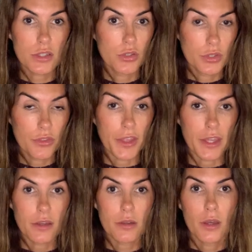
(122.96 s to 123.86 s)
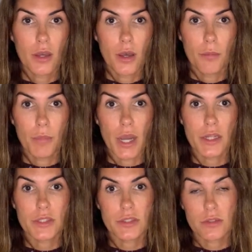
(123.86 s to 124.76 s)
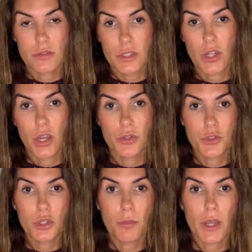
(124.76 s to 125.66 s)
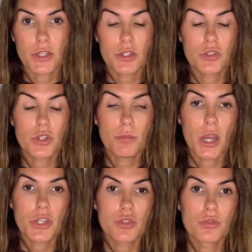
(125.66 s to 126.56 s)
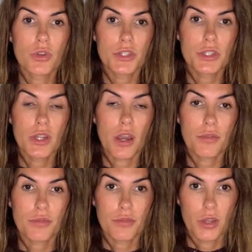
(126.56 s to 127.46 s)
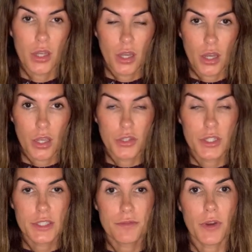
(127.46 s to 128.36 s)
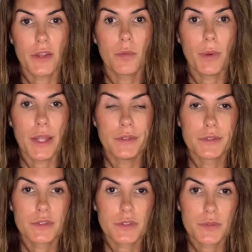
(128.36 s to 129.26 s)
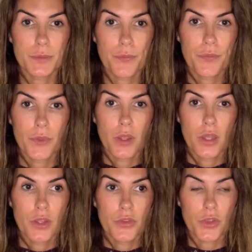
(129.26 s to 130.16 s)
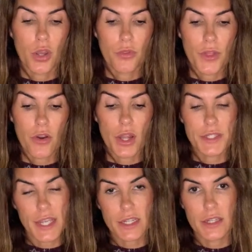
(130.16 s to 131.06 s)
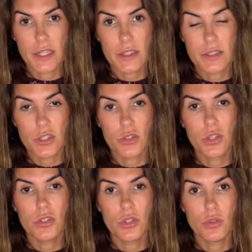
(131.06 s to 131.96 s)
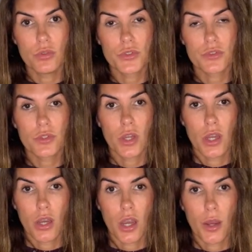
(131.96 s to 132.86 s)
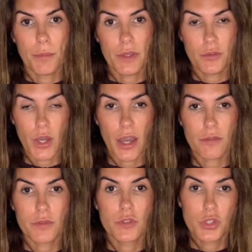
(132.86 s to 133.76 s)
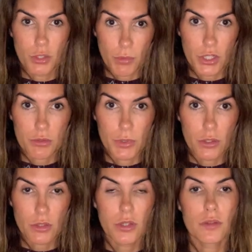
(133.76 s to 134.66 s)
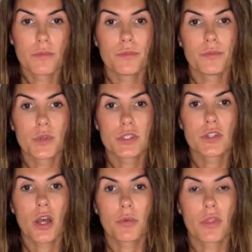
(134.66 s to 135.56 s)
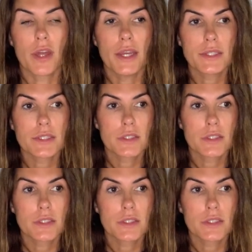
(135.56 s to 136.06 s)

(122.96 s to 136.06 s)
a good thing, but you know, too much or not enough, you need to find the balance. So there are techniques that you can use if you have too much milk. We'll start with that,